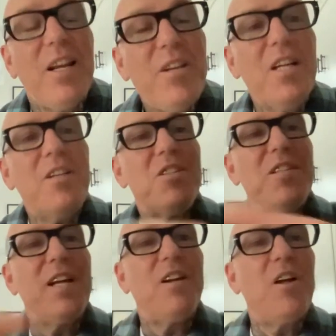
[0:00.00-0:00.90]
you can
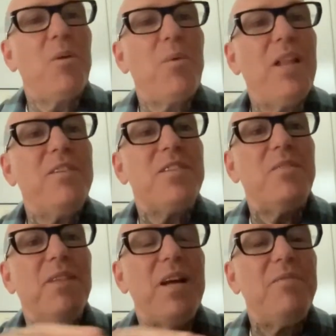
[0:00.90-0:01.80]
understand it on a
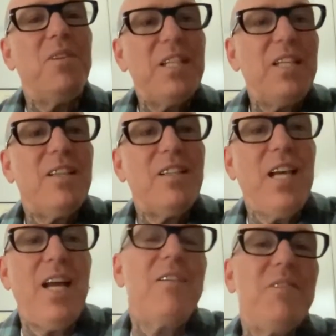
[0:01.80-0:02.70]
relative level.
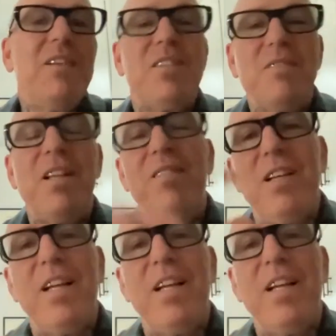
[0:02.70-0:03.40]
Yeah, on a relative level,